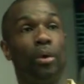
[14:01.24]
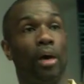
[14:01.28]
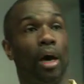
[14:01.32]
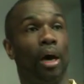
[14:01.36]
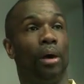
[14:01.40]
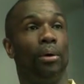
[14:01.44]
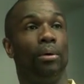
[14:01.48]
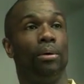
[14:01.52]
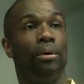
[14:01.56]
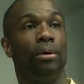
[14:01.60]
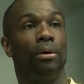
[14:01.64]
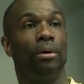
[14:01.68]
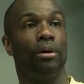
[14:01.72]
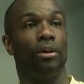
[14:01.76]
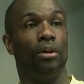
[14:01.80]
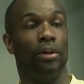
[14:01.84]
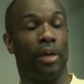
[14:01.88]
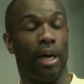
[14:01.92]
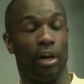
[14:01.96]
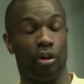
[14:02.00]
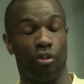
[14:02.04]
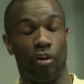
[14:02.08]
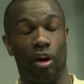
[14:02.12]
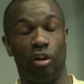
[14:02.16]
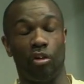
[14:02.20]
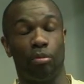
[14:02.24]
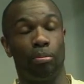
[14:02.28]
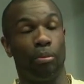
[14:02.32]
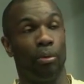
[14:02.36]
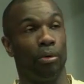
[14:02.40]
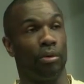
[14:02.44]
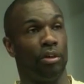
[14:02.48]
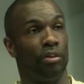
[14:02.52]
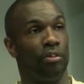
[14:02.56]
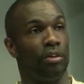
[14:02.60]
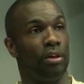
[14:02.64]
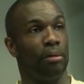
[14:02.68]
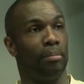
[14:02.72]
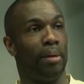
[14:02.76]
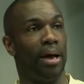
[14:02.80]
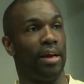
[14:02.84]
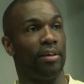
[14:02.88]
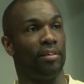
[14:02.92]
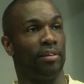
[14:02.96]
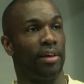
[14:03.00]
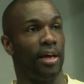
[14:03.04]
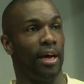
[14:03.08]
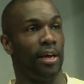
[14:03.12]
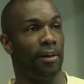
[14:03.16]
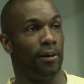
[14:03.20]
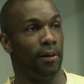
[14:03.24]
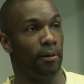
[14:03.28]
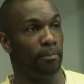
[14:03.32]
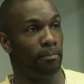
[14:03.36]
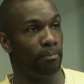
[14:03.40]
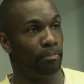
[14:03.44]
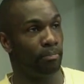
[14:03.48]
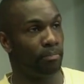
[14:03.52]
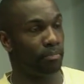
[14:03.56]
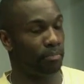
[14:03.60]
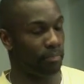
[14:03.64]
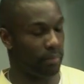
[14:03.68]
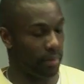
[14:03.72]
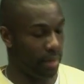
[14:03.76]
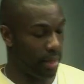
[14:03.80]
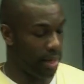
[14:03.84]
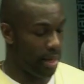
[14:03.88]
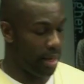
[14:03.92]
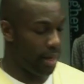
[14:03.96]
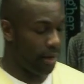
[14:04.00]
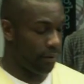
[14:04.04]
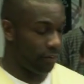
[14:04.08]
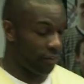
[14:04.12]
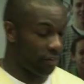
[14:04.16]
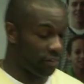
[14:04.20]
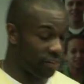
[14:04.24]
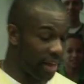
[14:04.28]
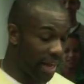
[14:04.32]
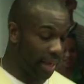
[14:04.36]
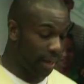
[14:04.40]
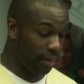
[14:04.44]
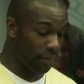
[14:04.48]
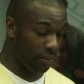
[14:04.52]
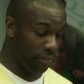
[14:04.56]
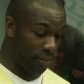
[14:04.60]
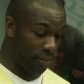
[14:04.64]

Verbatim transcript: go, you get transported to the main stadium. The second